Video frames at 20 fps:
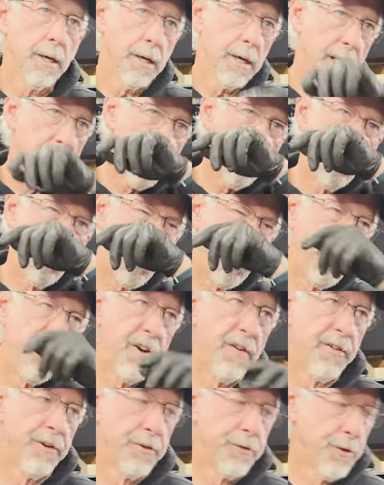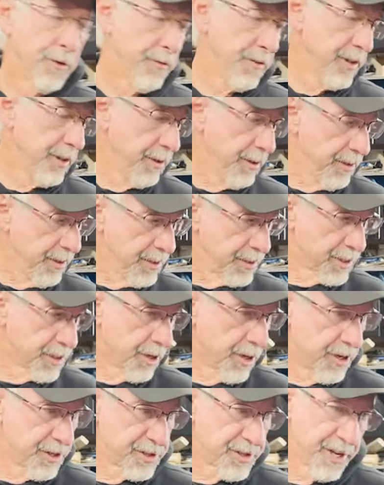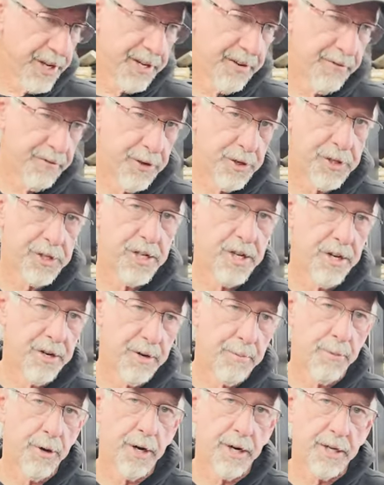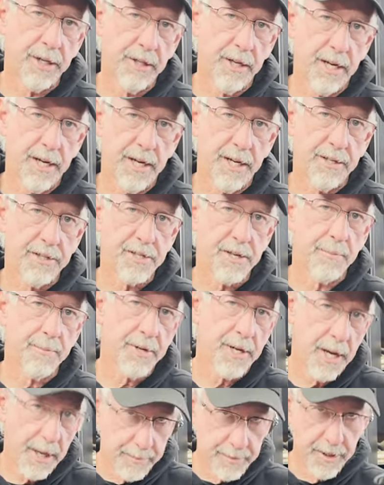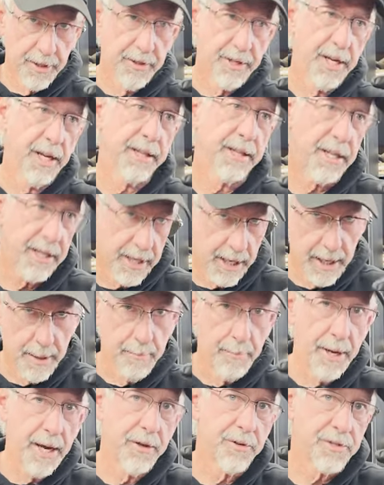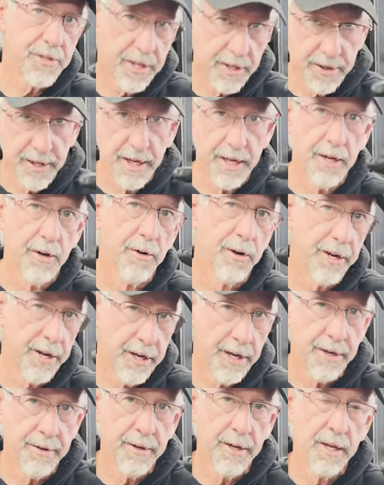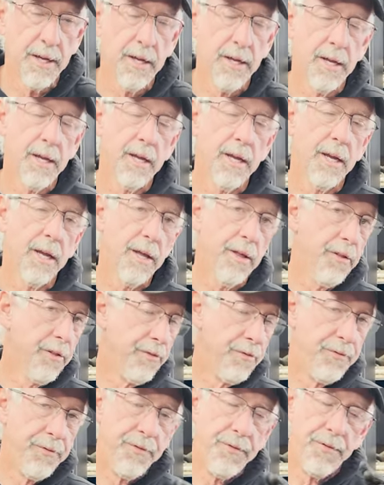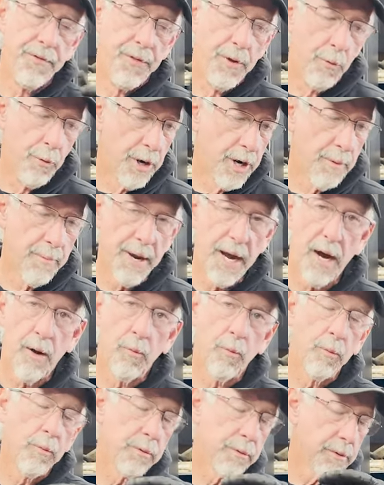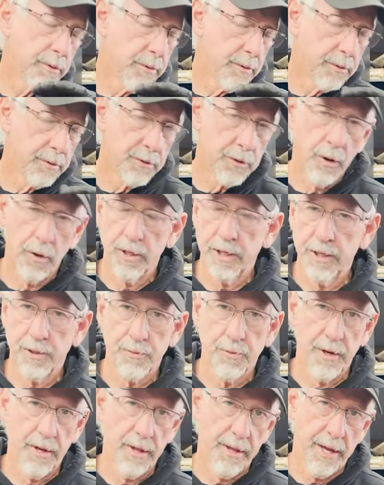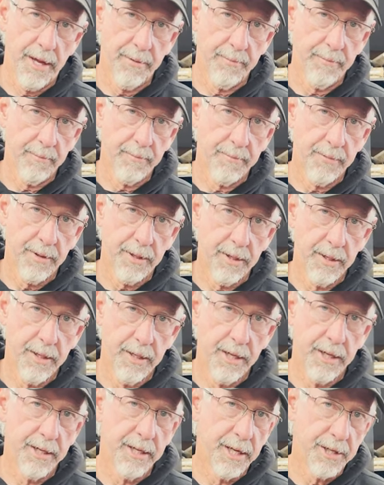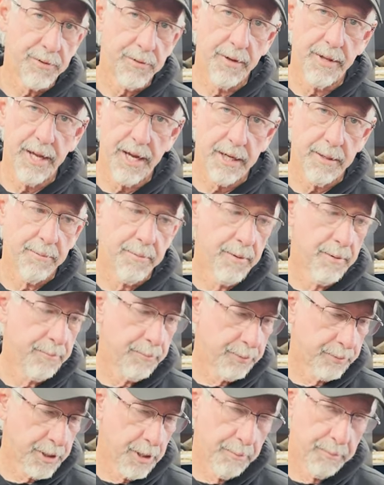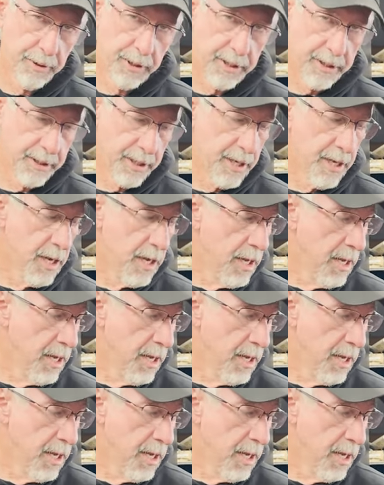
I don't know if you've ever driven these cars like in first gear in a parking lot, and sometimes it'll get that kind of bouncing thing going on. Mm-hmm. The rear mount totally gets rid of that. It gets rid of that completely.